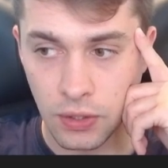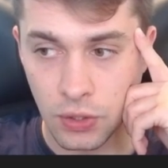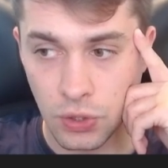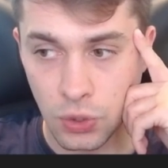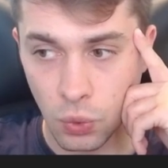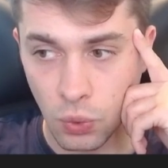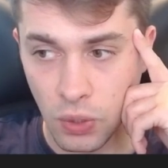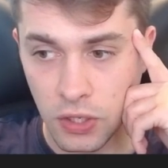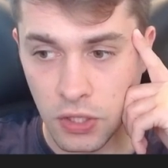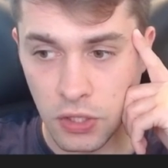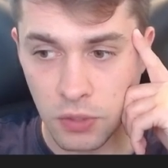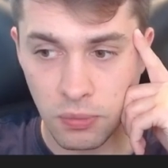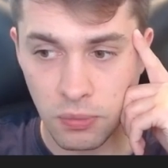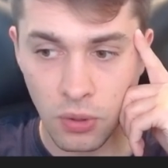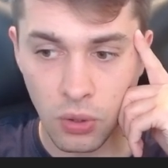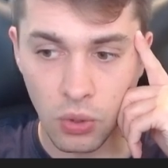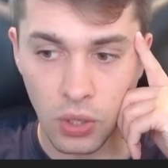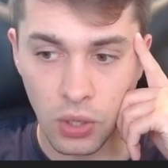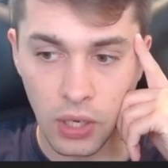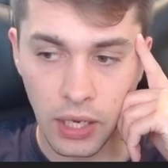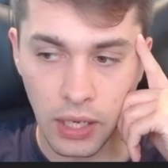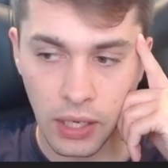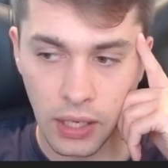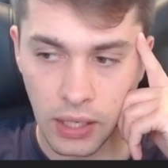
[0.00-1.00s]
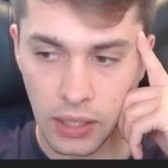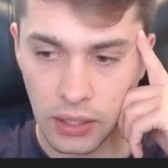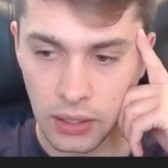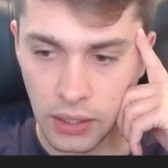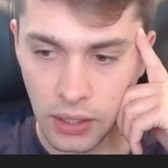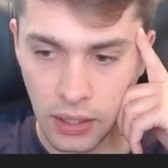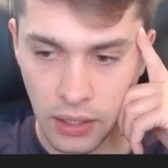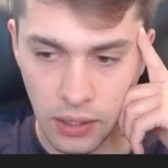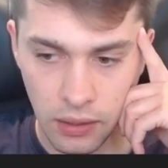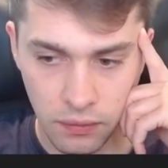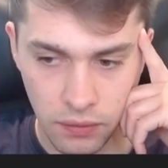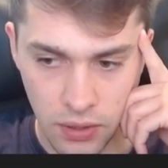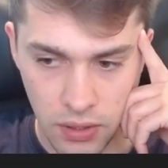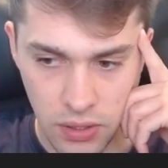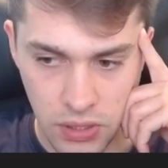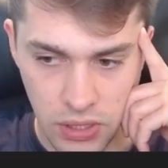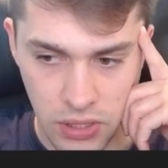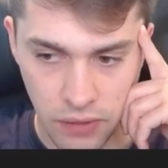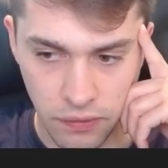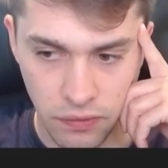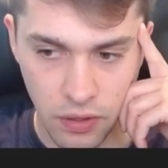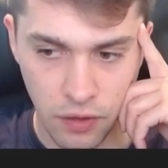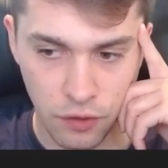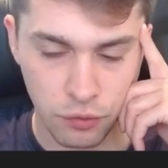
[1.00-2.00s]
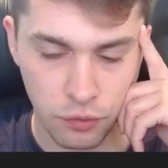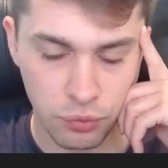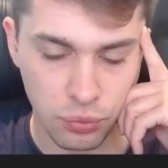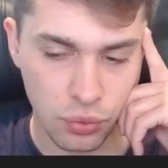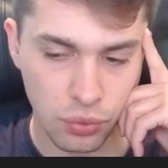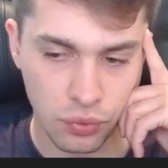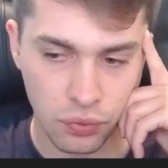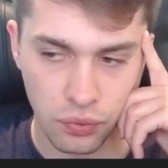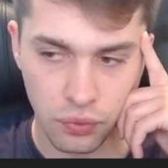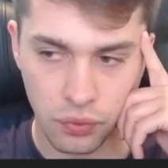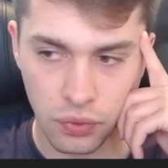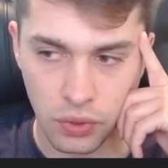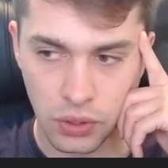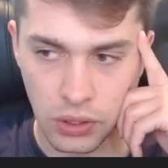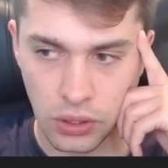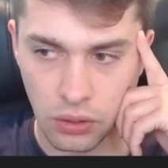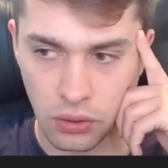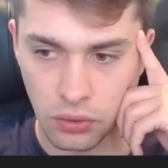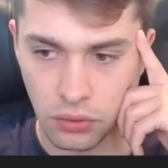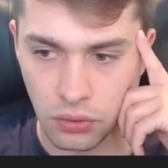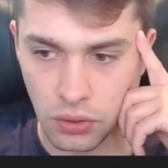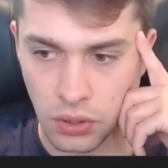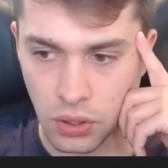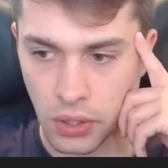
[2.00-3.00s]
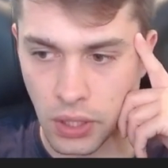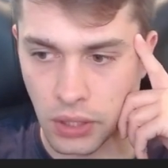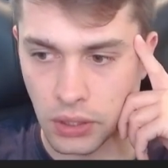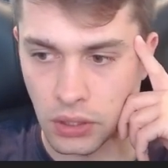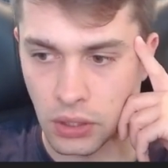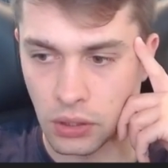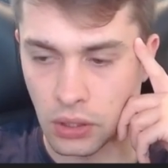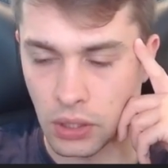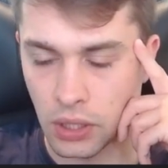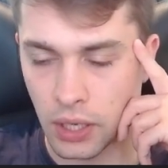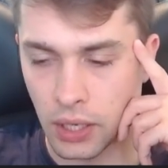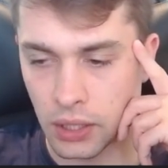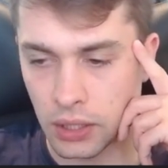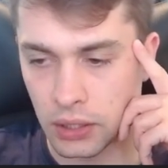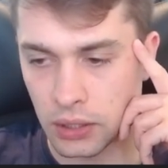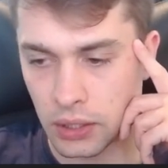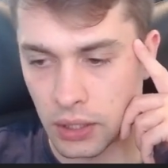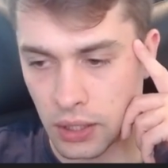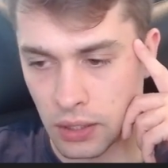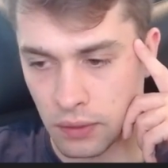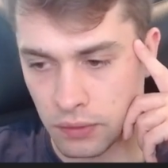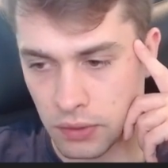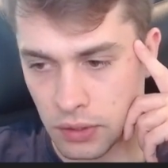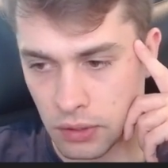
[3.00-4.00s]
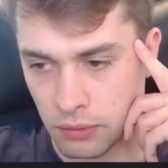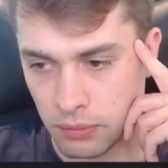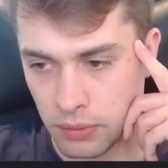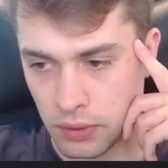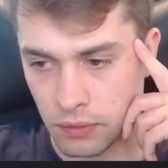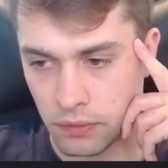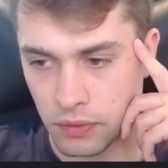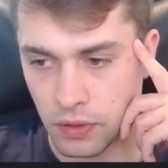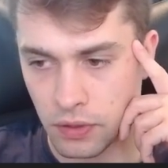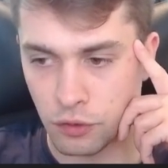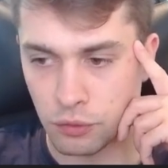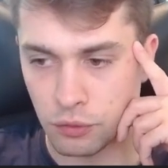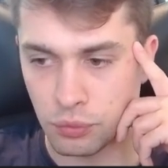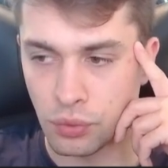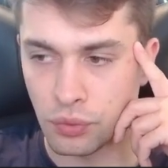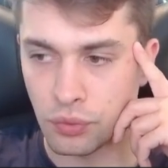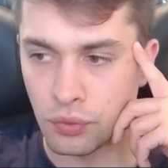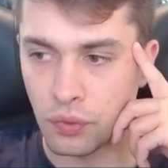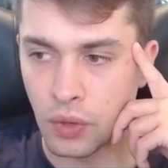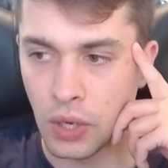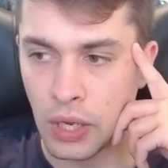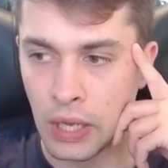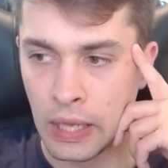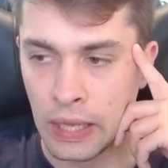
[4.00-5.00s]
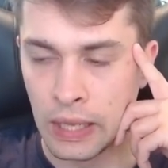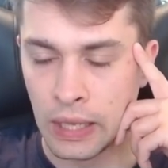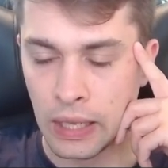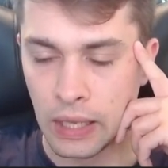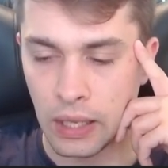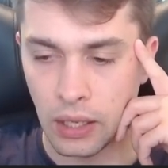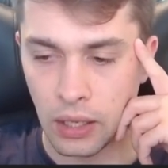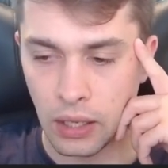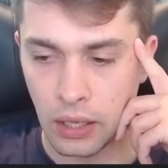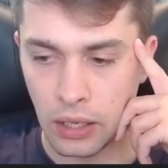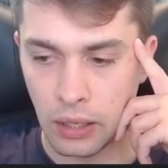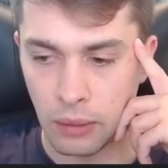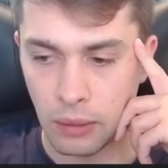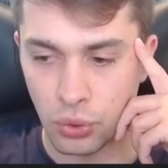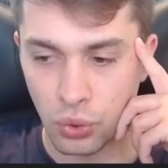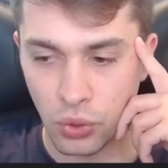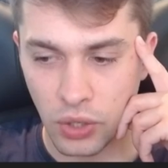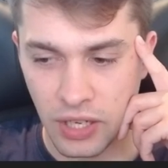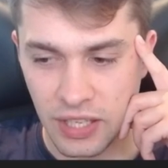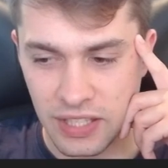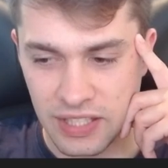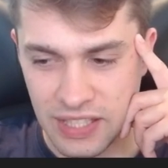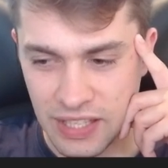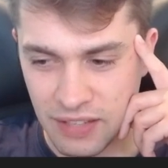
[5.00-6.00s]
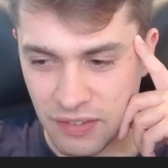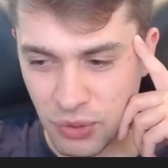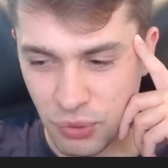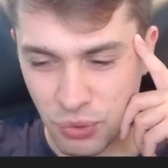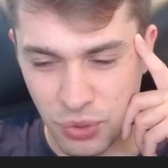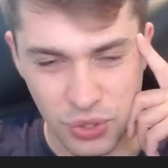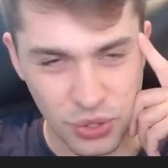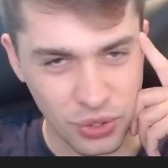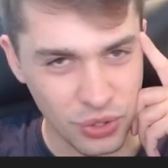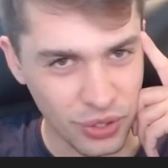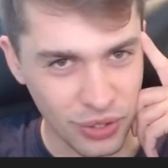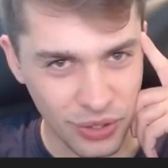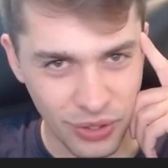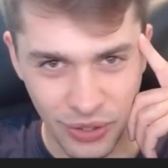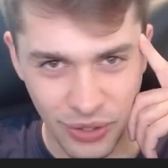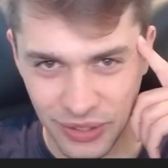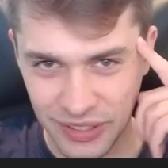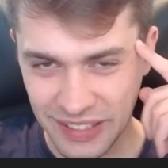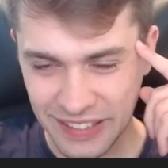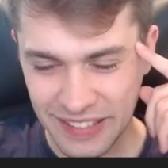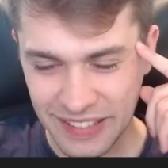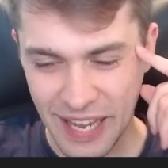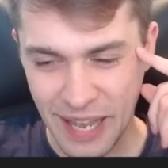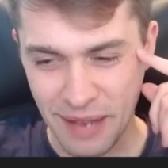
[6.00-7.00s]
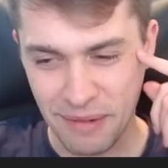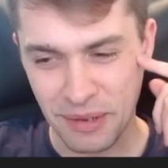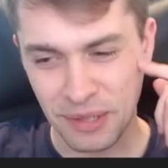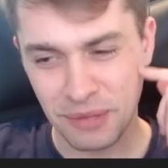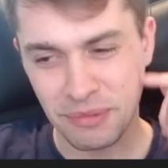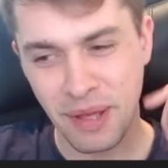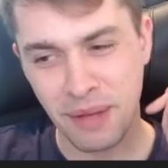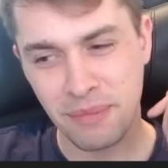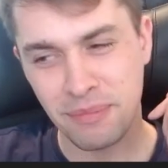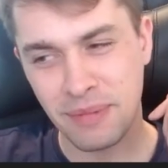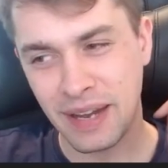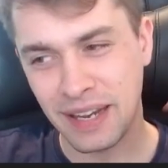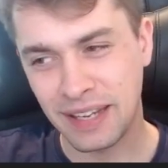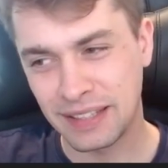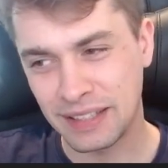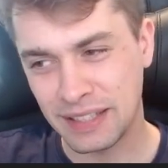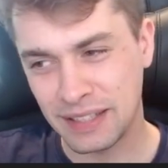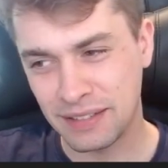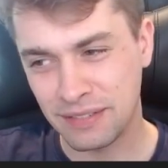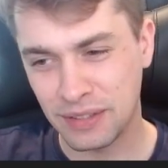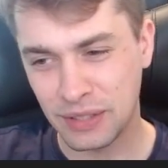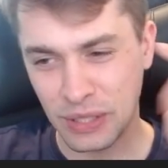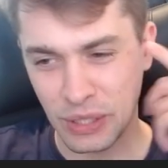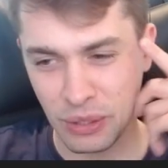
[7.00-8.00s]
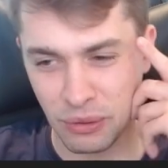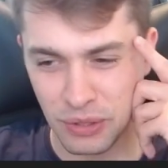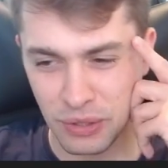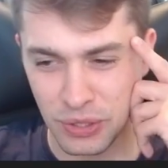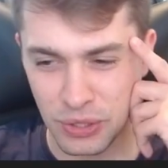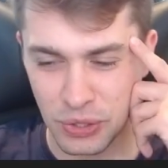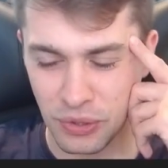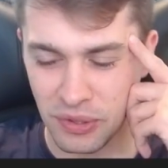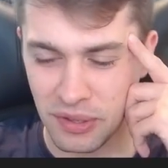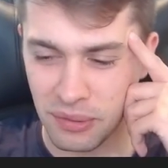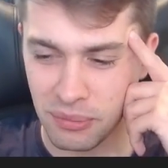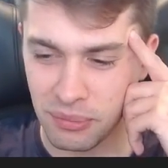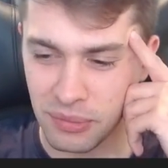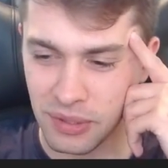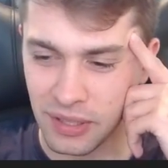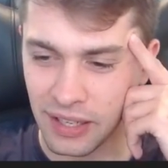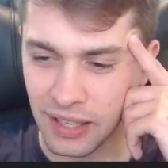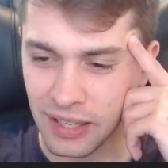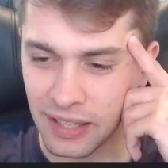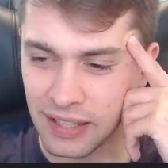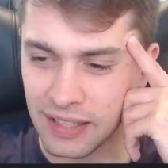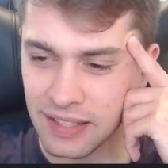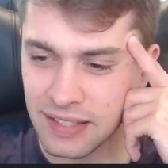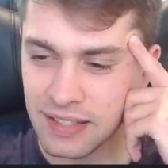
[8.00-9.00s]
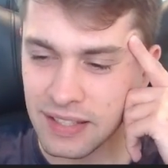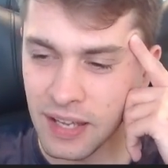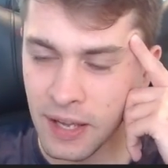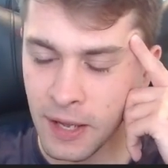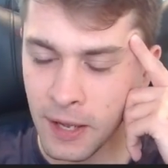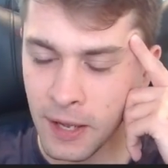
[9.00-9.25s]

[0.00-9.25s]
So once more, I can have the c5 move on the radar, I can have the b5 move. Rook a7 was all the time on my mind, even though it shouldn't be, I guess.